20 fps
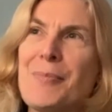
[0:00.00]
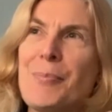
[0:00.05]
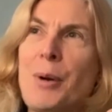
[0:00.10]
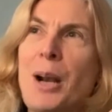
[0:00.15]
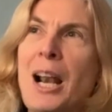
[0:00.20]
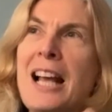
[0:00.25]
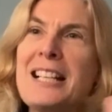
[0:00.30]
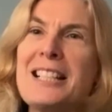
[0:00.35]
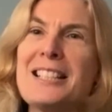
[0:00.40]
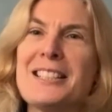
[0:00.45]

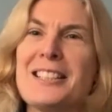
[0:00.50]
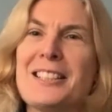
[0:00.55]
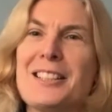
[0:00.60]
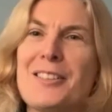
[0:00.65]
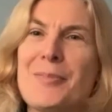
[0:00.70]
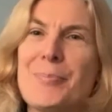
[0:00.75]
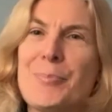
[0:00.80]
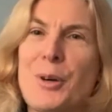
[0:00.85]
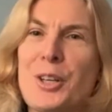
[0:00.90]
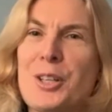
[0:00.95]
place at
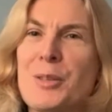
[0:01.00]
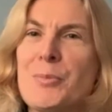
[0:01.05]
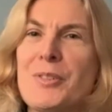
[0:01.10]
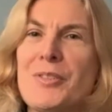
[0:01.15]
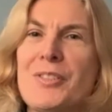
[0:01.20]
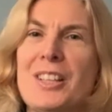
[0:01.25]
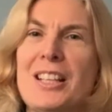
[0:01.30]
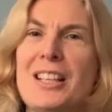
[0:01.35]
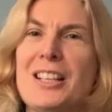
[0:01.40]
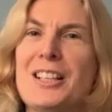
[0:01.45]
the bottom
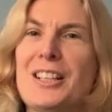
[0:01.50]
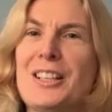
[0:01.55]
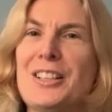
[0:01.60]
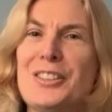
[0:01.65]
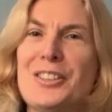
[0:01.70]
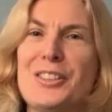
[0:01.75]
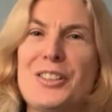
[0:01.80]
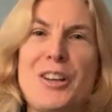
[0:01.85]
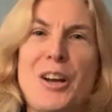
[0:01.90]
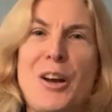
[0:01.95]
of the
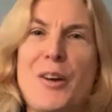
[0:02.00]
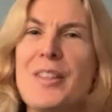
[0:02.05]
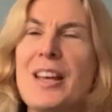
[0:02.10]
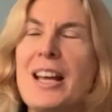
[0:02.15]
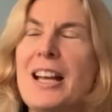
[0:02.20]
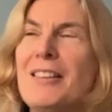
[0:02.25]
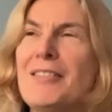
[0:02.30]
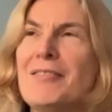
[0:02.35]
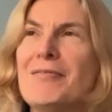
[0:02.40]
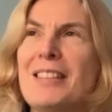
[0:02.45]
earth you know
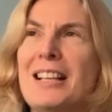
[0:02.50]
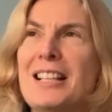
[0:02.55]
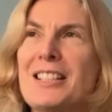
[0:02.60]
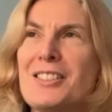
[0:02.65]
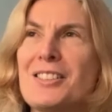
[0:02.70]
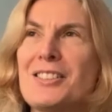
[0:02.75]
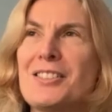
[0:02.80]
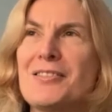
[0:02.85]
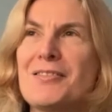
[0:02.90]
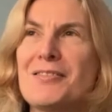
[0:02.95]

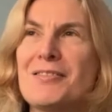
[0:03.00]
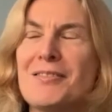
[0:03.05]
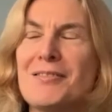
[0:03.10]
there's